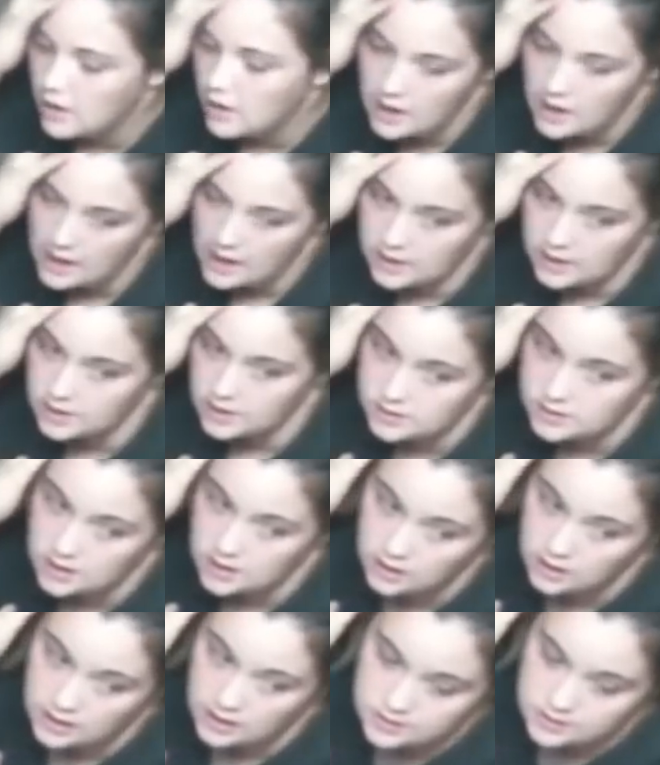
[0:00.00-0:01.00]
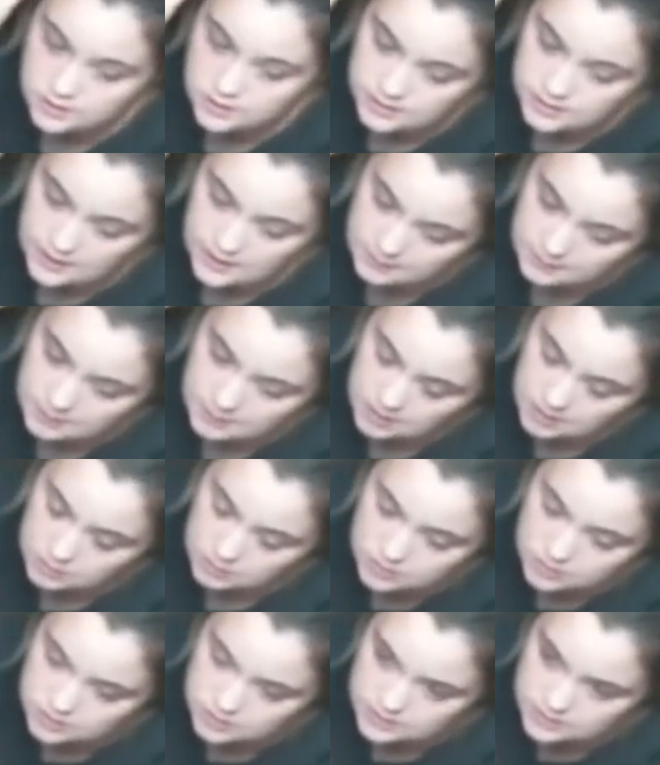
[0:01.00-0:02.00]
I just said you guys just came there and
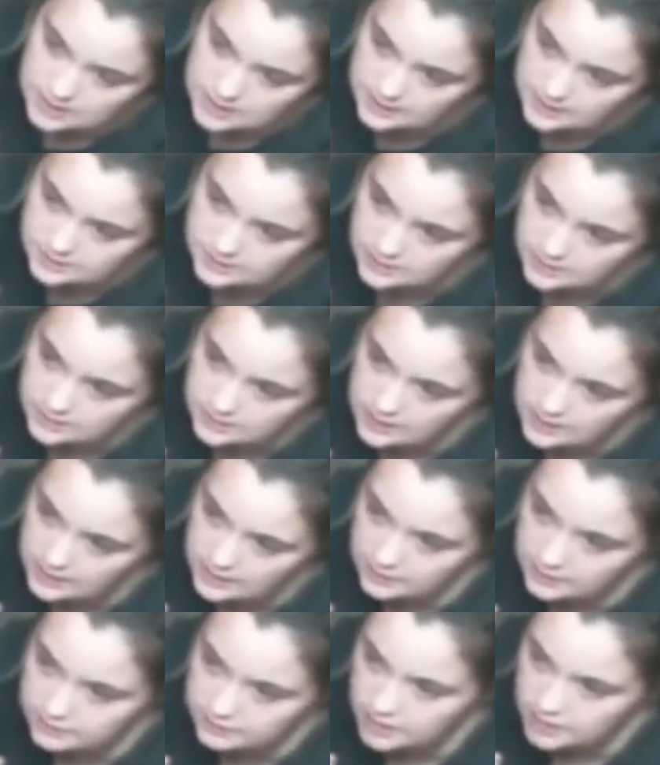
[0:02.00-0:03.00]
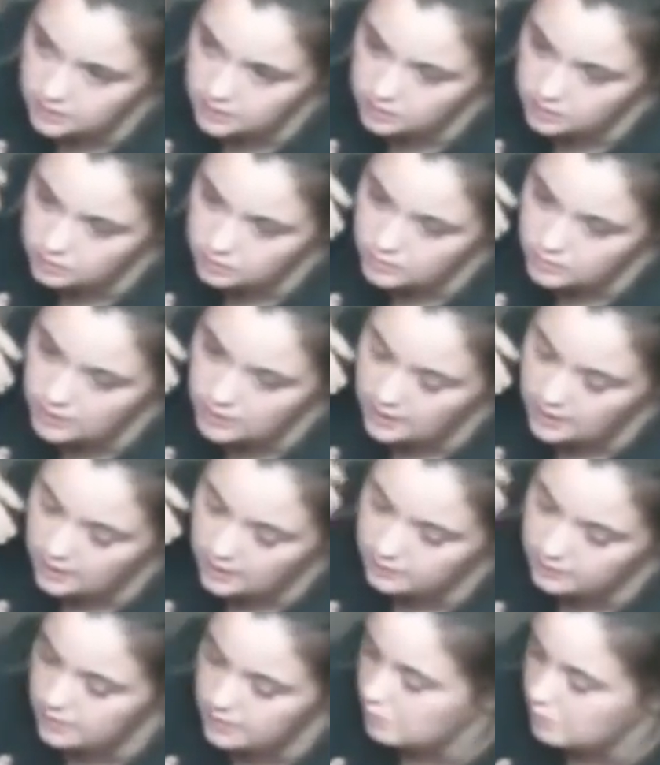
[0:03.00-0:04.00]
was just asking like if I knew that
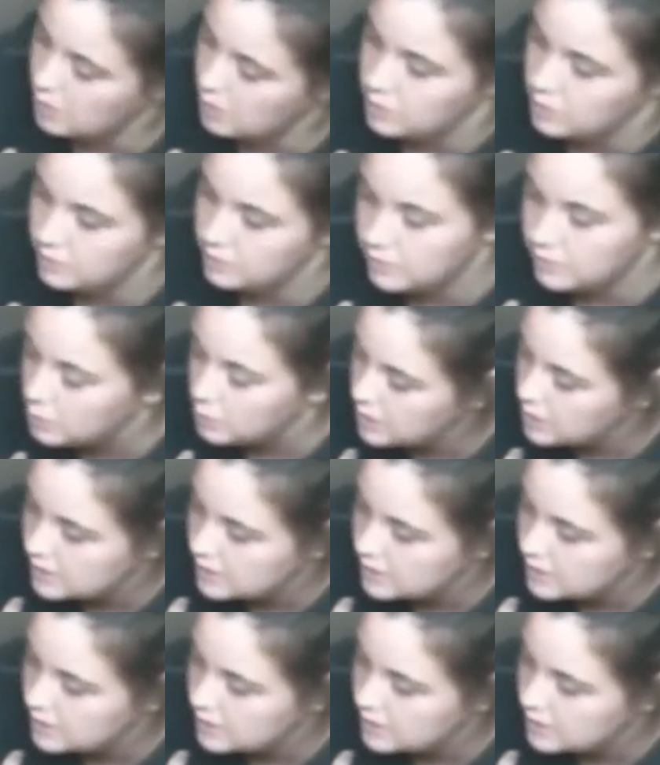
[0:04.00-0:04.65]
of him going to Florida.